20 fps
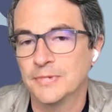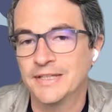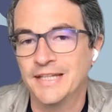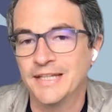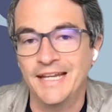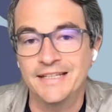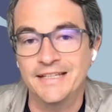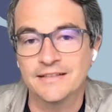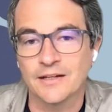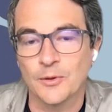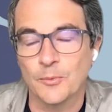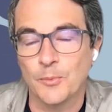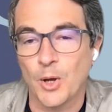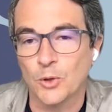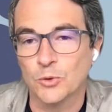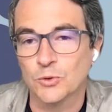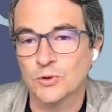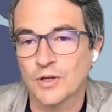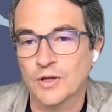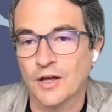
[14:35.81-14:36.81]
data
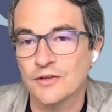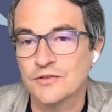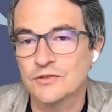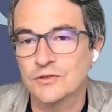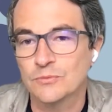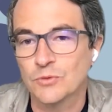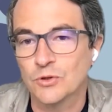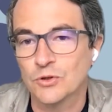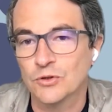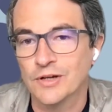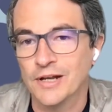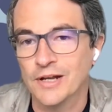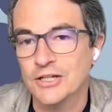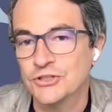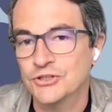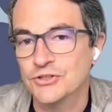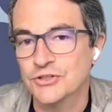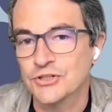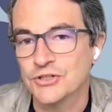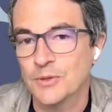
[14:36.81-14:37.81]
about customer
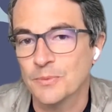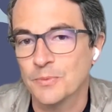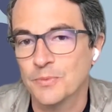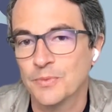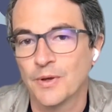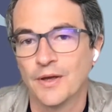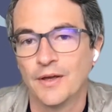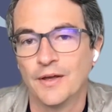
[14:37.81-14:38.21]
relationship,